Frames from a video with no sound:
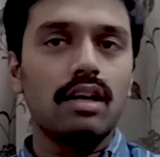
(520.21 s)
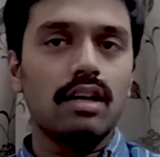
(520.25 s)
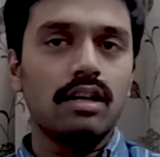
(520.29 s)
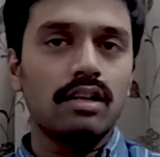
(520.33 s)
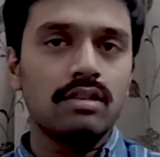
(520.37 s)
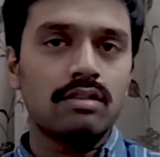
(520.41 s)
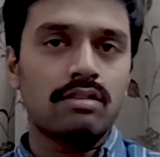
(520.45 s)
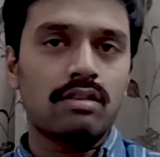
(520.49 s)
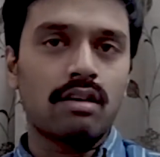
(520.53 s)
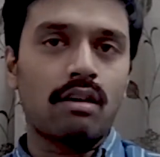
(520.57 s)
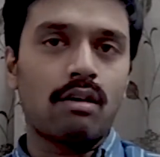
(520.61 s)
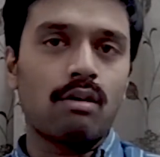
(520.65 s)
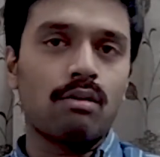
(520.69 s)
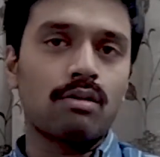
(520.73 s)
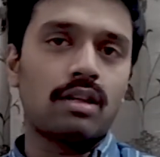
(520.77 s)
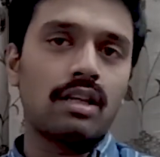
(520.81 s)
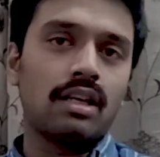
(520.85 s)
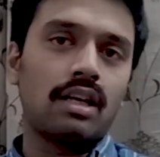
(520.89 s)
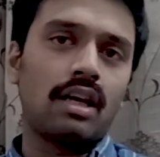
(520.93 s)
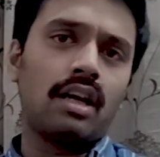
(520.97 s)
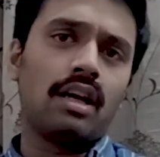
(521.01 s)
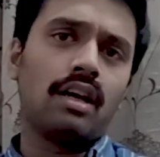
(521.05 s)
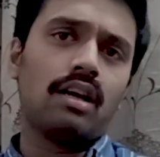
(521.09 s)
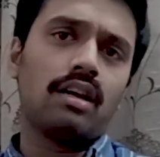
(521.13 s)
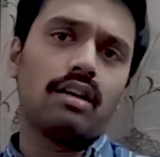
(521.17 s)
So
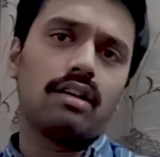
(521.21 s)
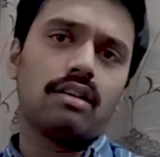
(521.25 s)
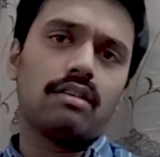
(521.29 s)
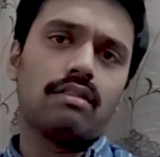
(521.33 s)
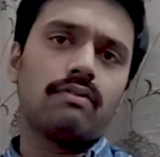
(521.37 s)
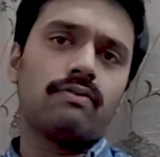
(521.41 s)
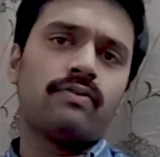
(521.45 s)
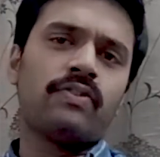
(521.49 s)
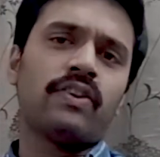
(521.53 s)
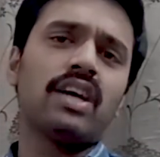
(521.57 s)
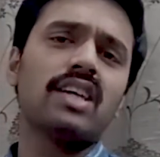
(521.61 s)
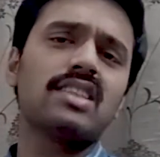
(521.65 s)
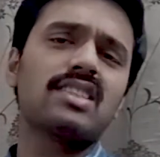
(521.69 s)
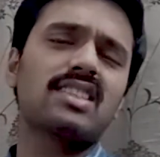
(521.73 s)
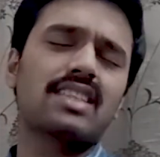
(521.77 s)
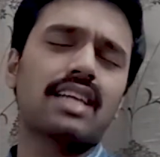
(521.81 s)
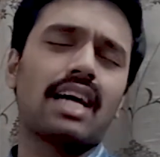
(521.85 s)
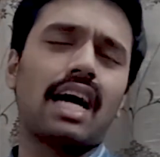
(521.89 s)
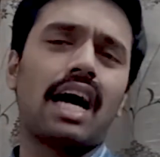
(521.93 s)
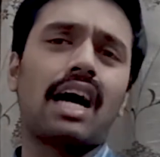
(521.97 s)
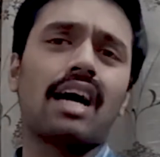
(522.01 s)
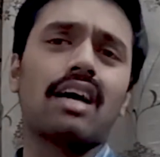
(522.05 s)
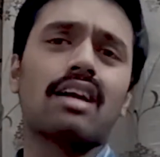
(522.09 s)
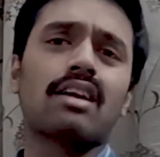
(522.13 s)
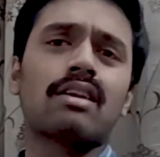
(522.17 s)
the first
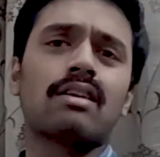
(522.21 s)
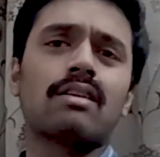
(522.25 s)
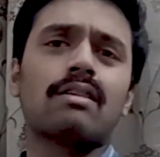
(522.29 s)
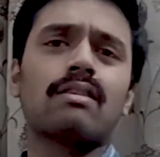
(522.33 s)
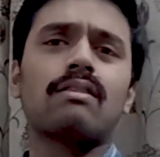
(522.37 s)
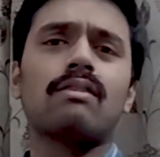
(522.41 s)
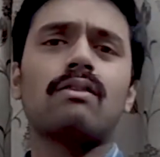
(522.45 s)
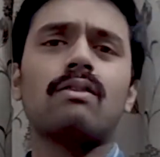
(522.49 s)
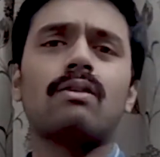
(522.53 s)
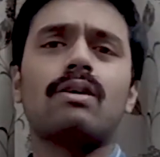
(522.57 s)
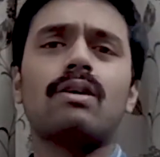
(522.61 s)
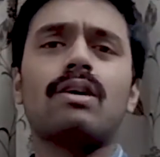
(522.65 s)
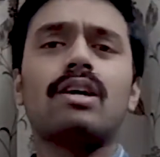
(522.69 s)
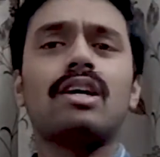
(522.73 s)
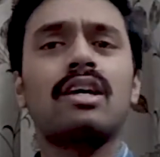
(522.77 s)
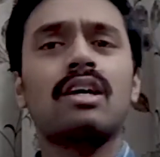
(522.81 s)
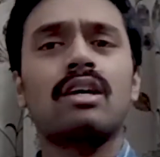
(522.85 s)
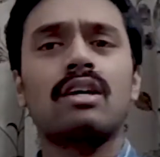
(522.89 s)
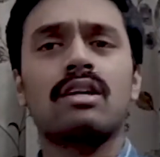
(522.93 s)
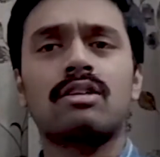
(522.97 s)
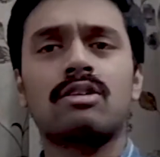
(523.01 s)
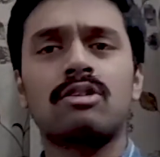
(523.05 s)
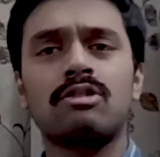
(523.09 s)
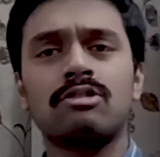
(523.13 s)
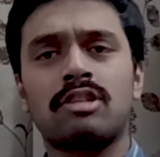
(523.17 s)
car
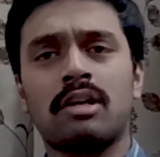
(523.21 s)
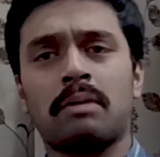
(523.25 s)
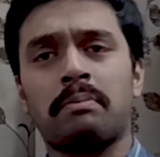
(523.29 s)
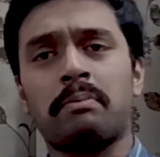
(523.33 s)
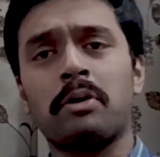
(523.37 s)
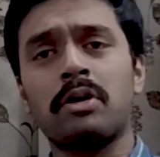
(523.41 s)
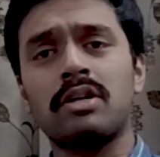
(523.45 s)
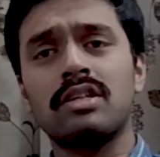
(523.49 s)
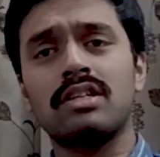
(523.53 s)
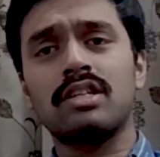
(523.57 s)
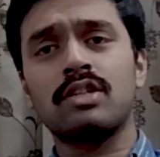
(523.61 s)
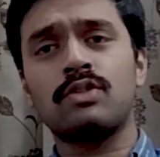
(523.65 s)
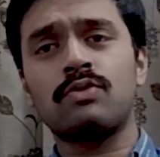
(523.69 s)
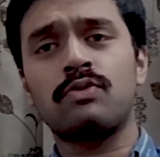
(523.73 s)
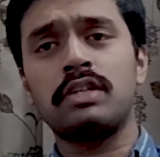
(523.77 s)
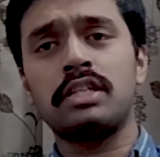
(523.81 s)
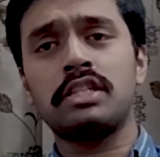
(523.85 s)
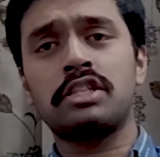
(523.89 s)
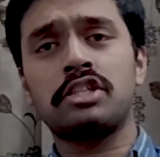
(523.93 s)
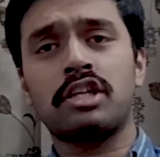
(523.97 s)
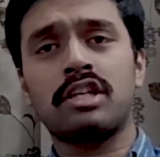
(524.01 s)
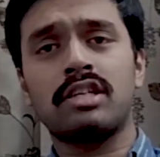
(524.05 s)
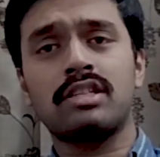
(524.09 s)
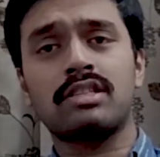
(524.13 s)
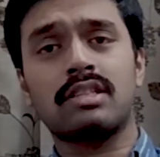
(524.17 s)
to support this
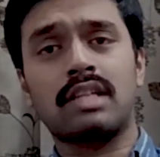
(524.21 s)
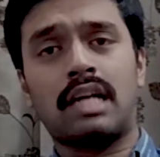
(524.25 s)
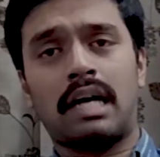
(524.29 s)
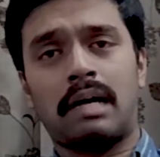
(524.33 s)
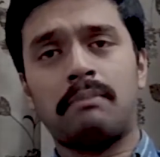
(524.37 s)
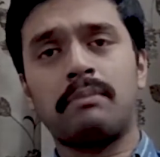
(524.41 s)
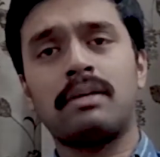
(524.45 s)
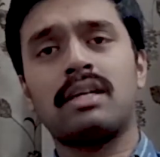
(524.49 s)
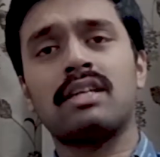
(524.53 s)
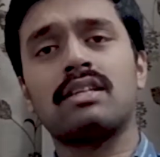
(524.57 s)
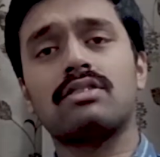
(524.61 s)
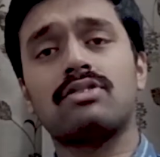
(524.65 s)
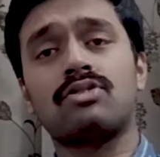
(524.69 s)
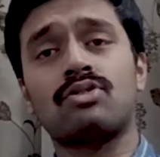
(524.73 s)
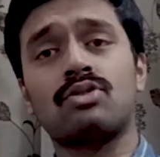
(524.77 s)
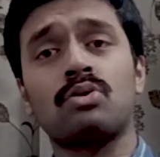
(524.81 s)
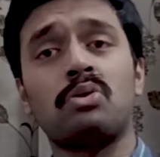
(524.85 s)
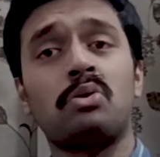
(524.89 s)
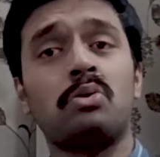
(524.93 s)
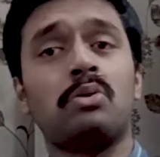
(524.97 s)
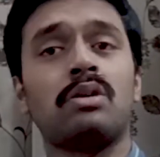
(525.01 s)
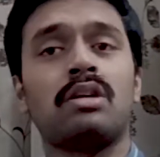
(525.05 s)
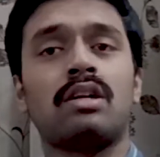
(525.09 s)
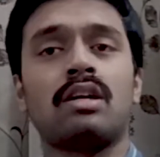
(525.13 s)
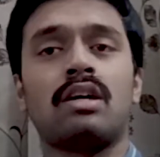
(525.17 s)
feature is coming soon